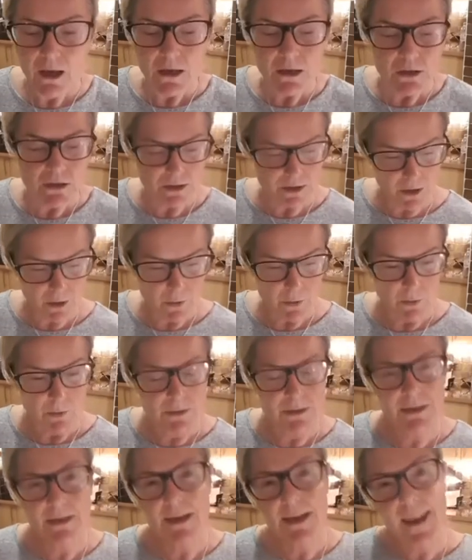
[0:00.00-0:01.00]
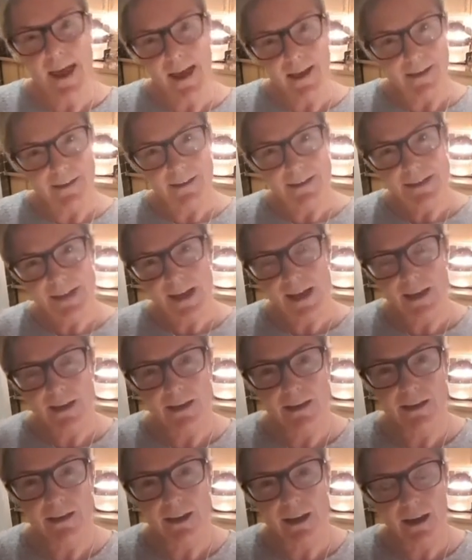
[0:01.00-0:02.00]
So tonight
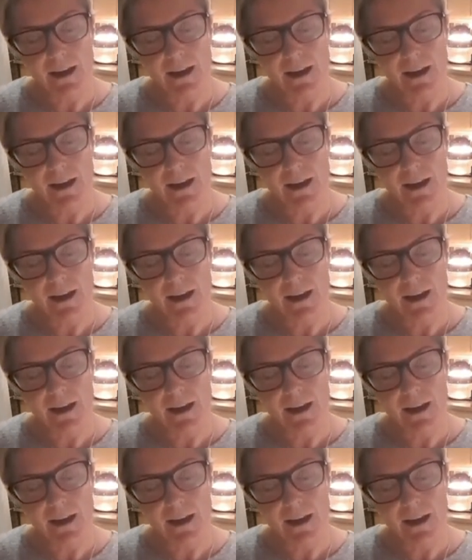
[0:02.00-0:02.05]
I